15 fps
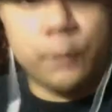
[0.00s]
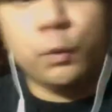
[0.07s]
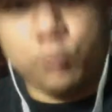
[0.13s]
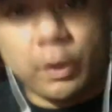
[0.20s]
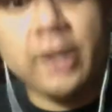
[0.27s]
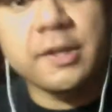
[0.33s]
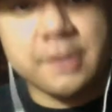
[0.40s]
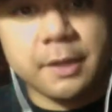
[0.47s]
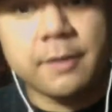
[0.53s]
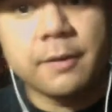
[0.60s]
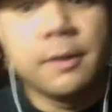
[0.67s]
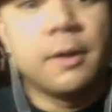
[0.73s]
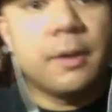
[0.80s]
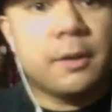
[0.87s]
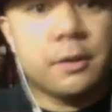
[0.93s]
Granted,
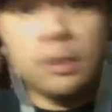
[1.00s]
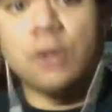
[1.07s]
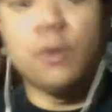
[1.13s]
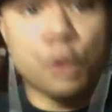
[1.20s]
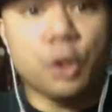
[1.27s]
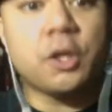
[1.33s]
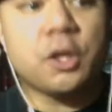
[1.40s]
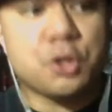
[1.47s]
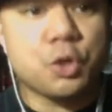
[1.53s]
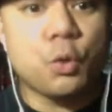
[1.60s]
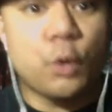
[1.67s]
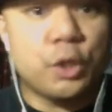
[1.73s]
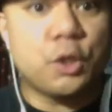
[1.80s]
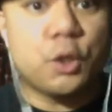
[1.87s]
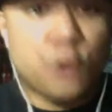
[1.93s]
they'll look at you
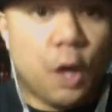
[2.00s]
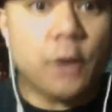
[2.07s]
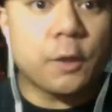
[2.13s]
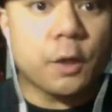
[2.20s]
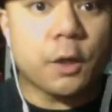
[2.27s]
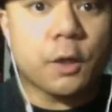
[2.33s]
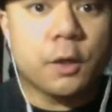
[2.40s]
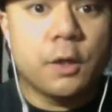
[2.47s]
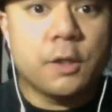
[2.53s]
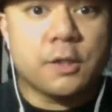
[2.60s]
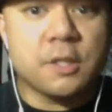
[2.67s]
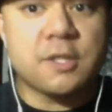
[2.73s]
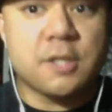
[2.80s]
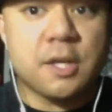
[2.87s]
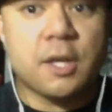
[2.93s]
when you're younger
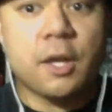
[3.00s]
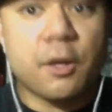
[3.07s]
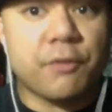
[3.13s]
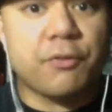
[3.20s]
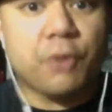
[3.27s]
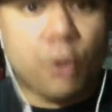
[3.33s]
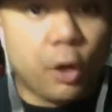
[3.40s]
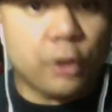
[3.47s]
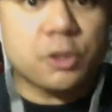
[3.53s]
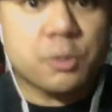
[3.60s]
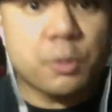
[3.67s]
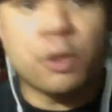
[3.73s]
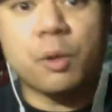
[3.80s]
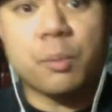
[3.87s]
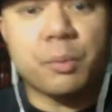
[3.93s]
to see if you're
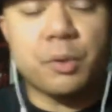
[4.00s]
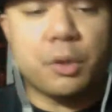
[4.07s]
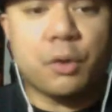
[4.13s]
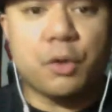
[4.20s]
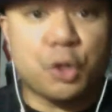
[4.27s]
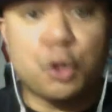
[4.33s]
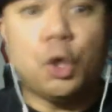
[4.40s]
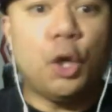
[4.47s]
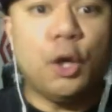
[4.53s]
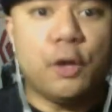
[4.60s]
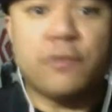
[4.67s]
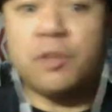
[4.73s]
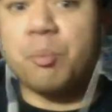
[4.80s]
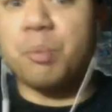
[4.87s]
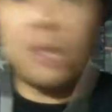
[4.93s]
eligible to, you know, you're good
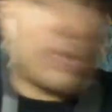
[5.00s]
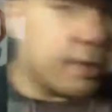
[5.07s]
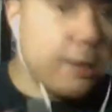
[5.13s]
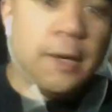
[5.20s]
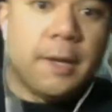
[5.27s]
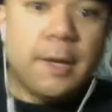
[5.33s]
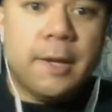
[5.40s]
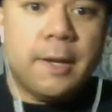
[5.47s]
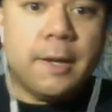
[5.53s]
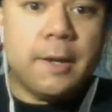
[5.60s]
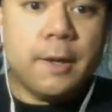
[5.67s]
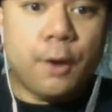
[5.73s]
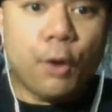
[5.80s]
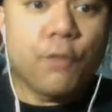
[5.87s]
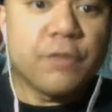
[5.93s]
enough to play
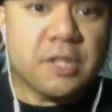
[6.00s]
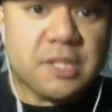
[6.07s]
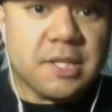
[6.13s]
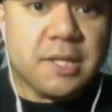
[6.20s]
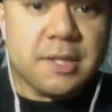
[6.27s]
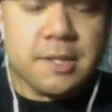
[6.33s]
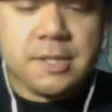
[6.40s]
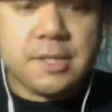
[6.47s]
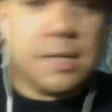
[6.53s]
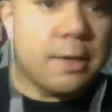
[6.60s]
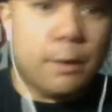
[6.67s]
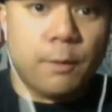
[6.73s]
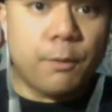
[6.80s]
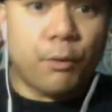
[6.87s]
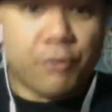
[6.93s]
overseas,
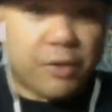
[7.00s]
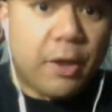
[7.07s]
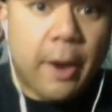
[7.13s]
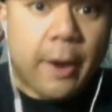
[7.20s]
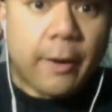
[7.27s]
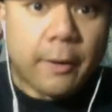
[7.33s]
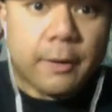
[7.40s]
over there.